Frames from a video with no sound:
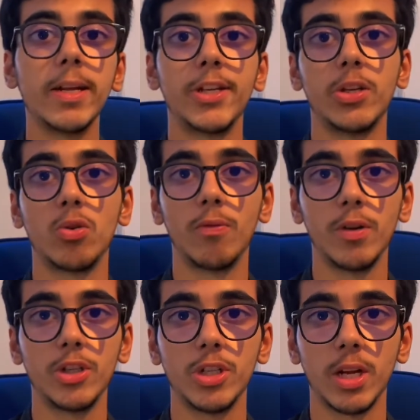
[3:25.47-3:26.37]
change your
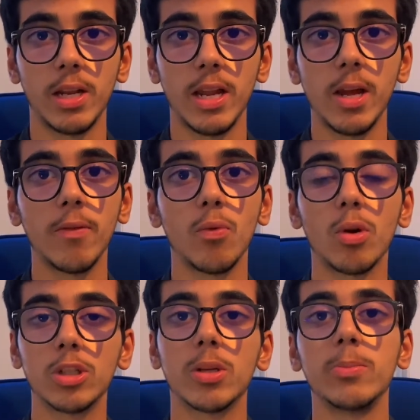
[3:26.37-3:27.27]
revision technique for
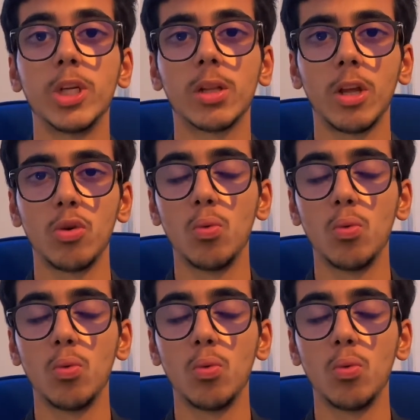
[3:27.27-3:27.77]
a subject that you're